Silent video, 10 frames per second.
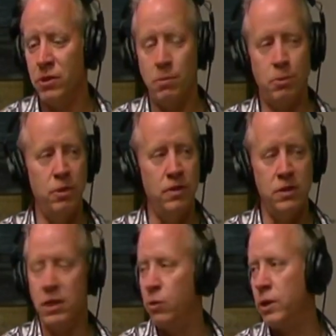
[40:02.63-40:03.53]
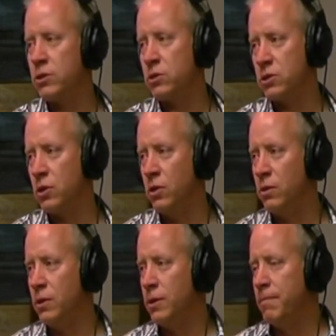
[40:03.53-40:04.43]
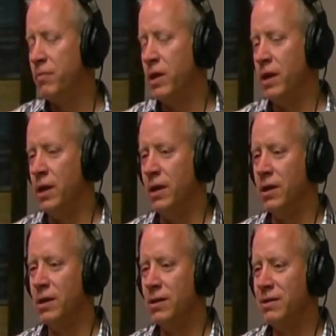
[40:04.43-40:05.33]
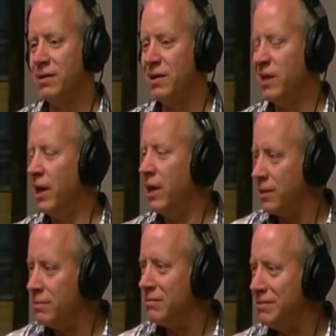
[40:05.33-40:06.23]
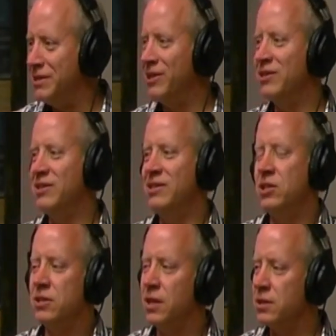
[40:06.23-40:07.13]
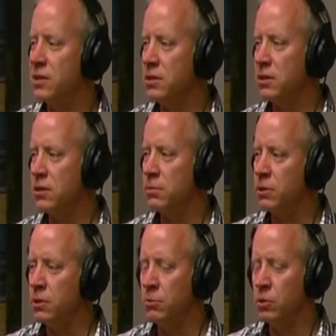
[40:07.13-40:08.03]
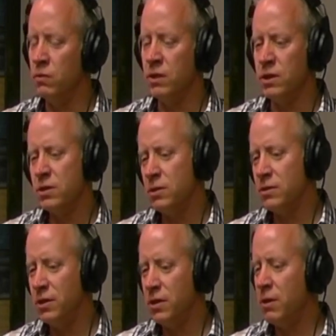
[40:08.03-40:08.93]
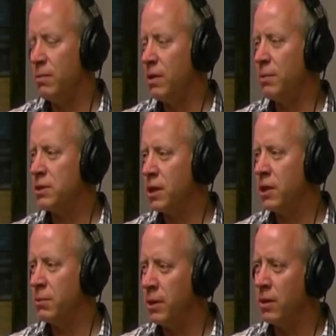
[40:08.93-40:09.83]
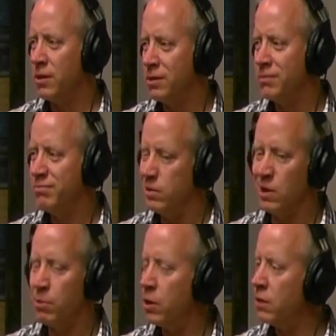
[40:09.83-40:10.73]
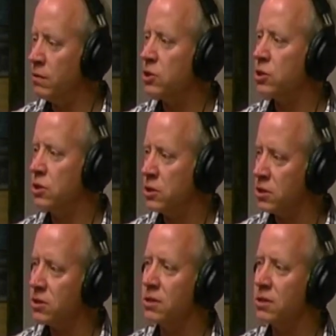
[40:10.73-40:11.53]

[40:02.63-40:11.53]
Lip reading: previous 8 weeks or so, and yet just that sense of the Spirit moving. And so, I'm excited about being a part of a church